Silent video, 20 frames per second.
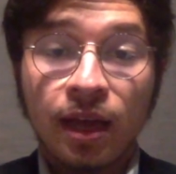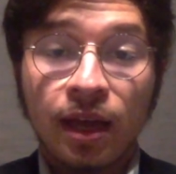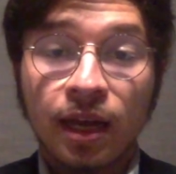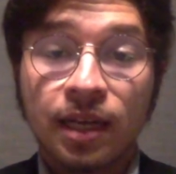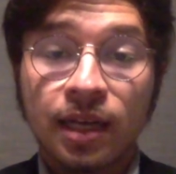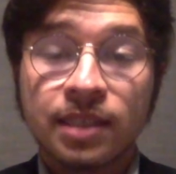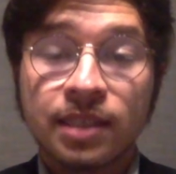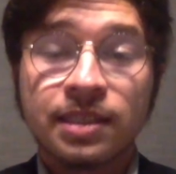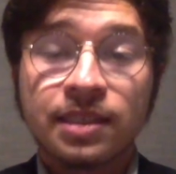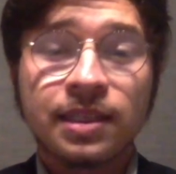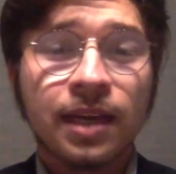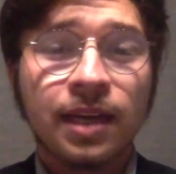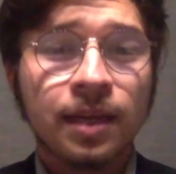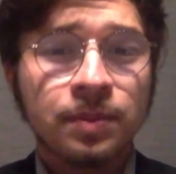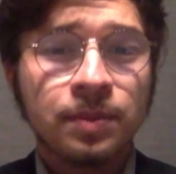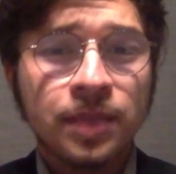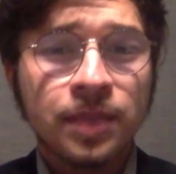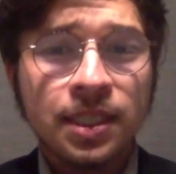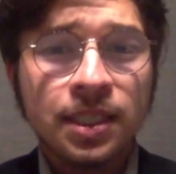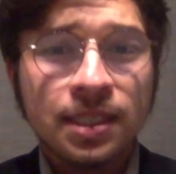As can
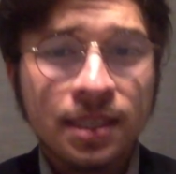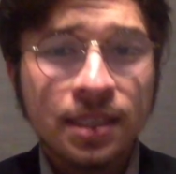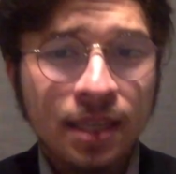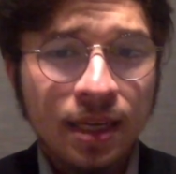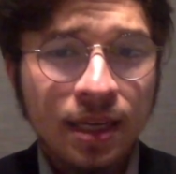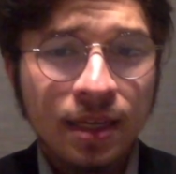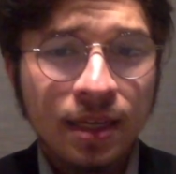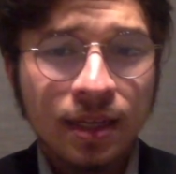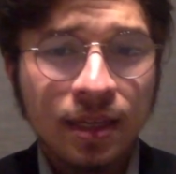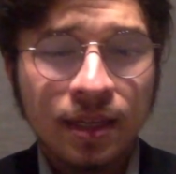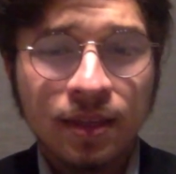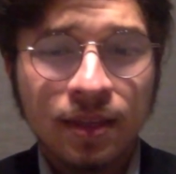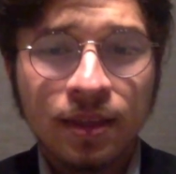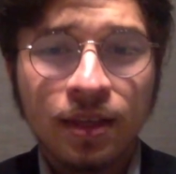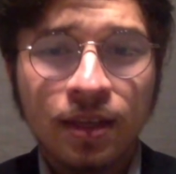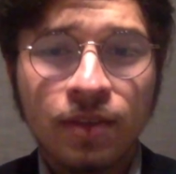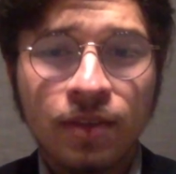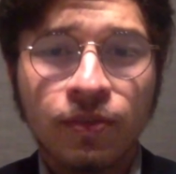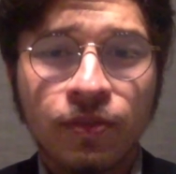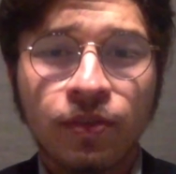be seen in
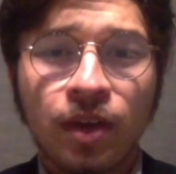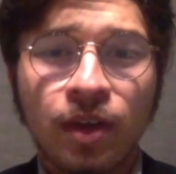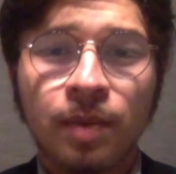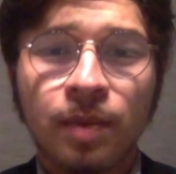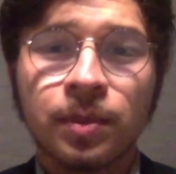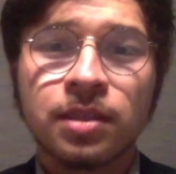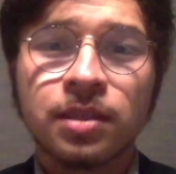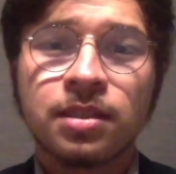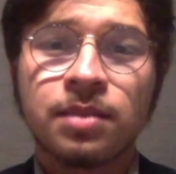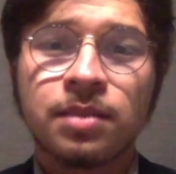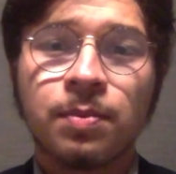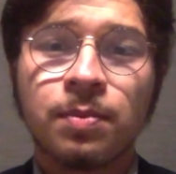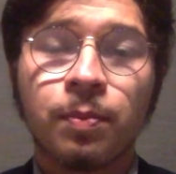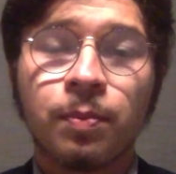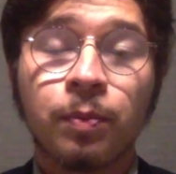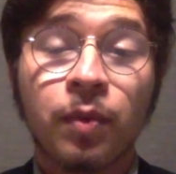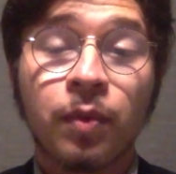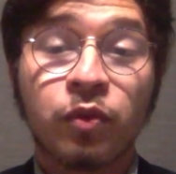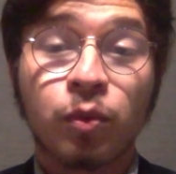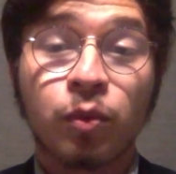the famous
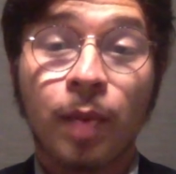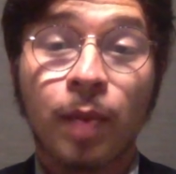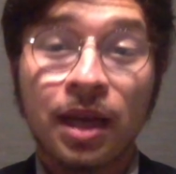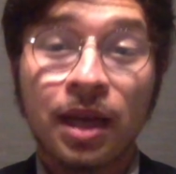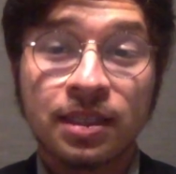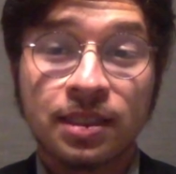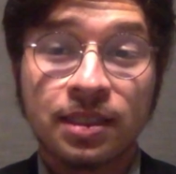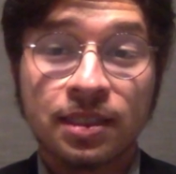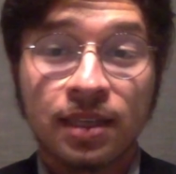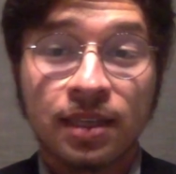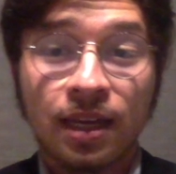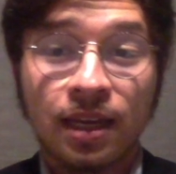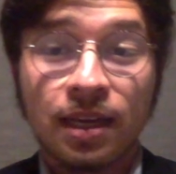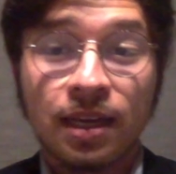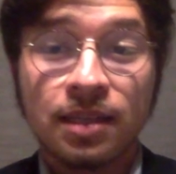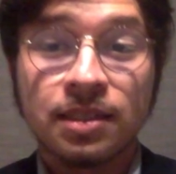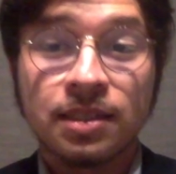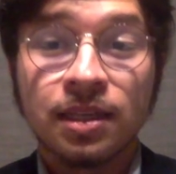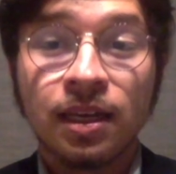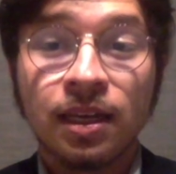Panevezys
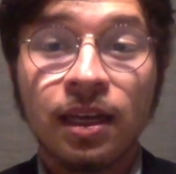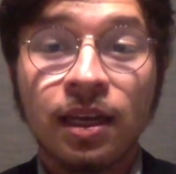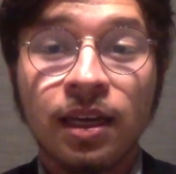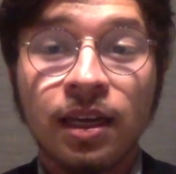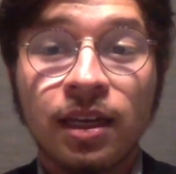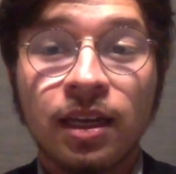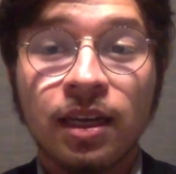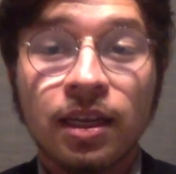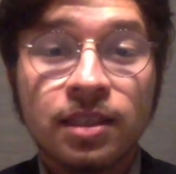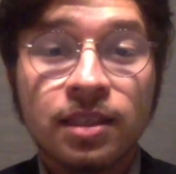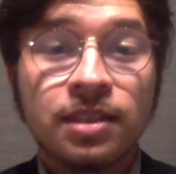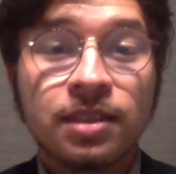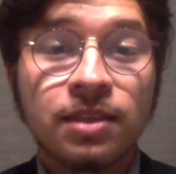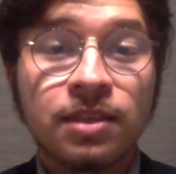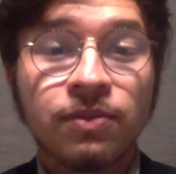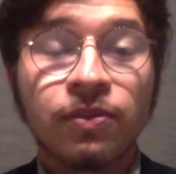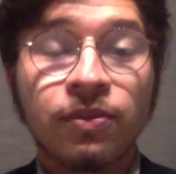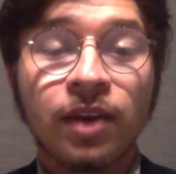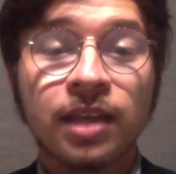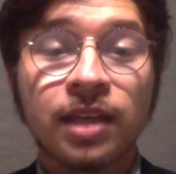case, it is
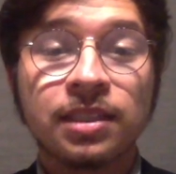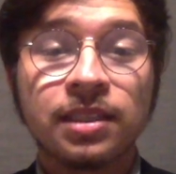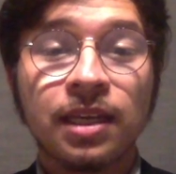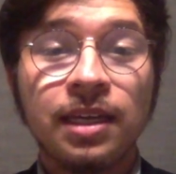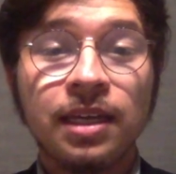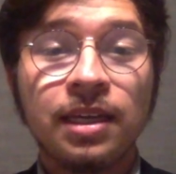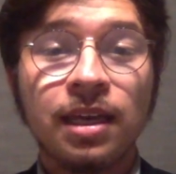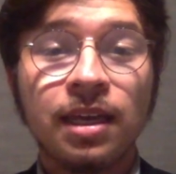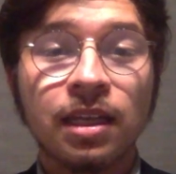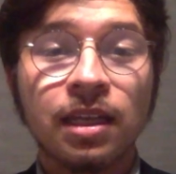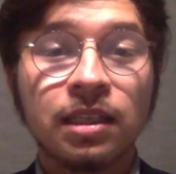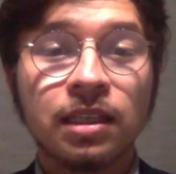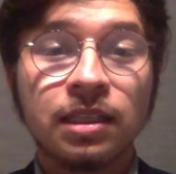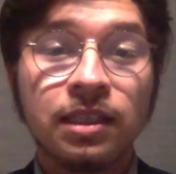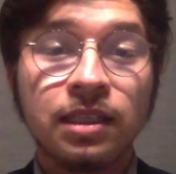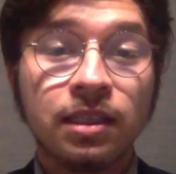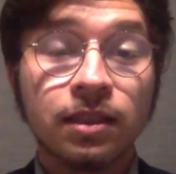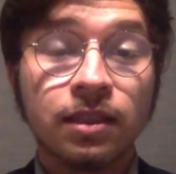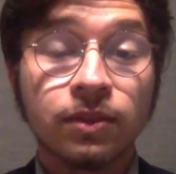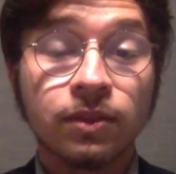in fact a
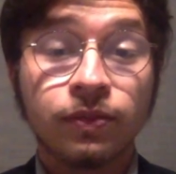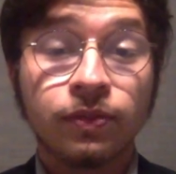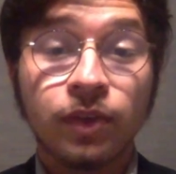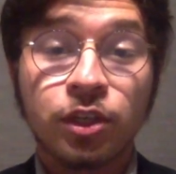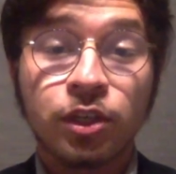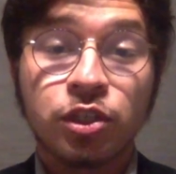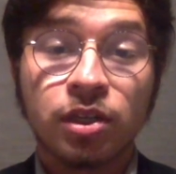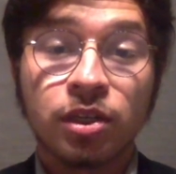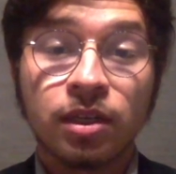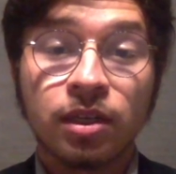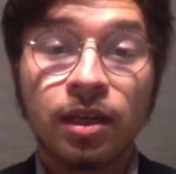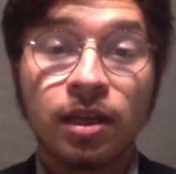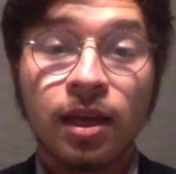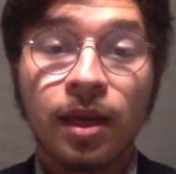legal fiction,